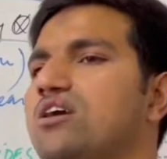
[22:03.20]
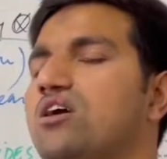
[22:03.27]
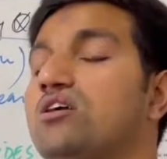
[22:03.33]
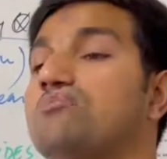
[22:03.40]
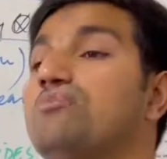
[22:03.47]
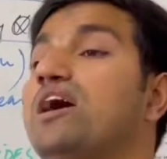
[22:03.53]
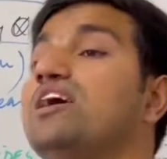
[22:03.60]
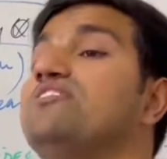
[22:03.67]

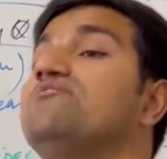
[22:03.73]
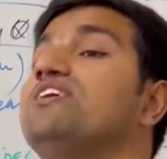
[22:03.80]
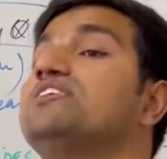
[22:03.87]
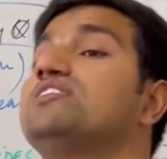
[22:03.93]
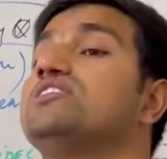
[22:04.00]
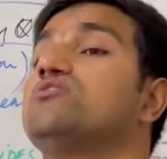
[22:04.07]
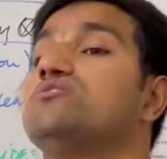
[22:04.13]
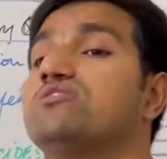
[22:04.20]
or
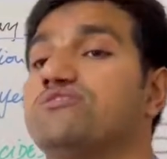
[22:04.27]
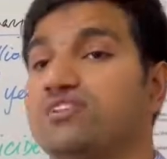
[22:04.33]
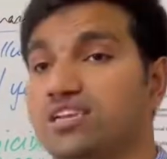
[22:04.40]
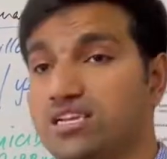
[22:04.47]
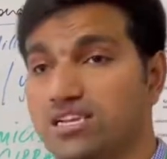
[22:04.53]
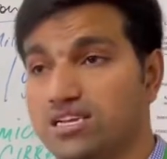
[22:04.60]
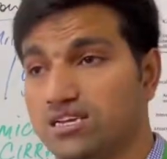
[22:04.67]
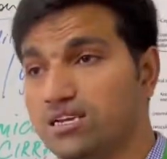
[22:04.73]
biventricular
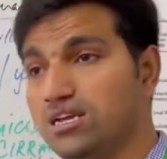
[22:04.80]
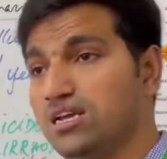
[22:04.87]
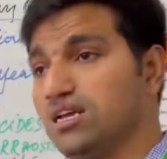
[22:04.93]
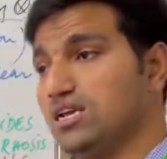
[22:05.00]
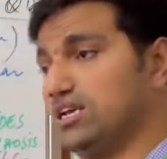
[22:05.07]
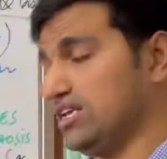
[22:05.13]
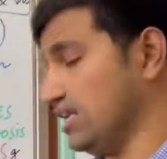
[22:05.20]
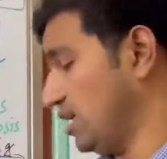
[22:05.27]
failure.
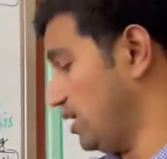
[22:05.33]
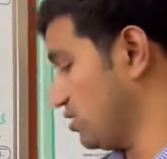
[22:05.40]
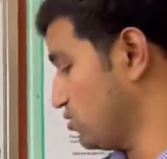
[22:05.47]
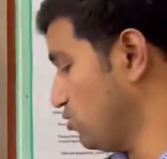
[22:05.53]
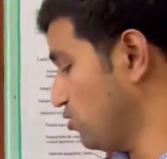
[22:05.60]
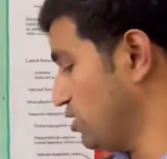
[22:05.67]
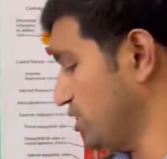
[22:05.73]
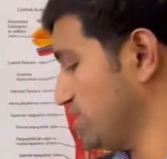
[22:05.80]

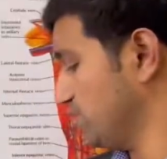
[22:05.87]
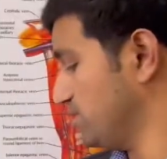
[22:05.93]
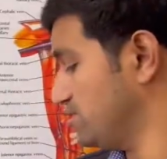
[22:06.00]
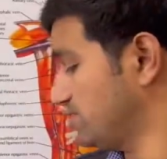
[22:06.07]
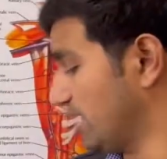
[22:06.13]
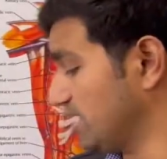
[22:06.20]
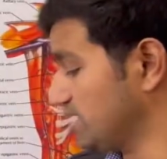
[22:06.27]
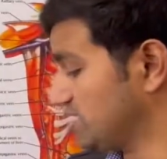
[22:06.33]
Alcoholic,
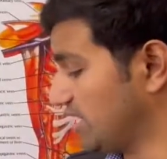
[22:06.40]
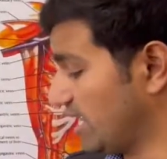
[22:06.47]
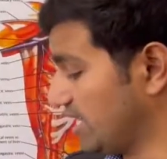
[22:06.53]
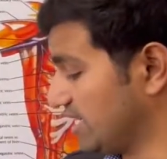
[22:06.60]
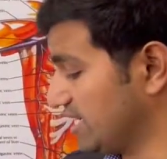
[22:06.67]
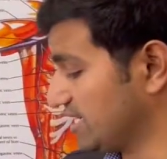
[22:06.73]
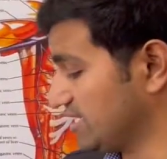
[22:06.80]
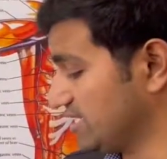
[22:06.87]
that is
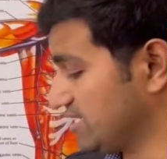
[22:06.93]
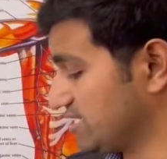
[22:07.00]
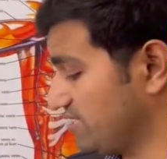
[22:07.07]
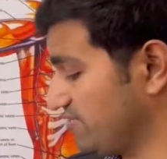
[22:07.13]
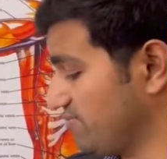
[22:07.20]
dilated congestive